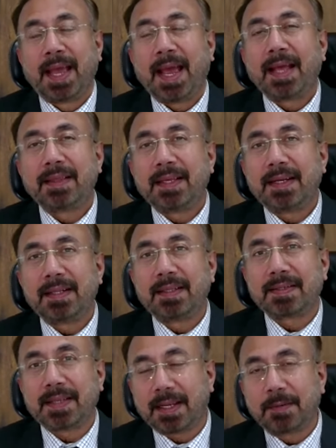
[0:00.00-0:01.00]
And then in the
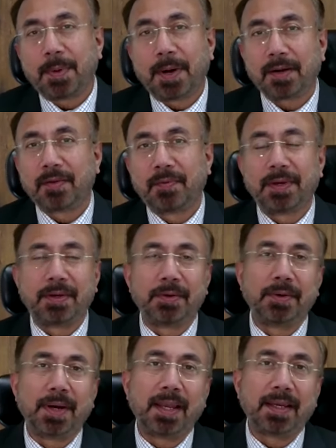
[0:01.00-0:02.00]
second part of the
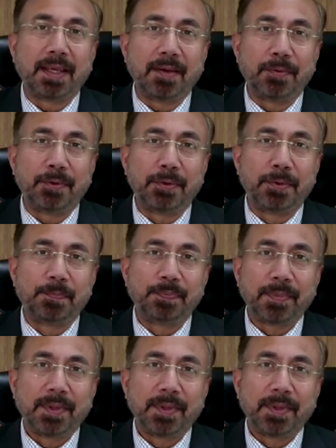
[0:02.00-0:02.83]
video, I'll give you